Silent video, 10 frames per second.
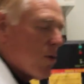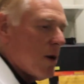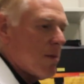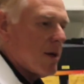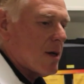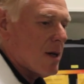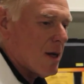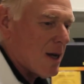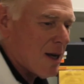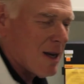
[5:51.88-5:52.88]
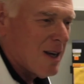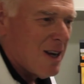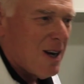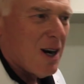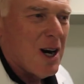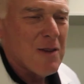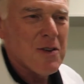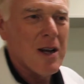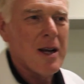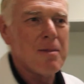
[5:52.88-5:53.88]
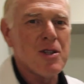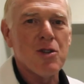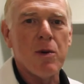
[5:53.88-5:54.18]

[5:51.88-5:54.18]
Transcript: equipment. Uh, oftentimes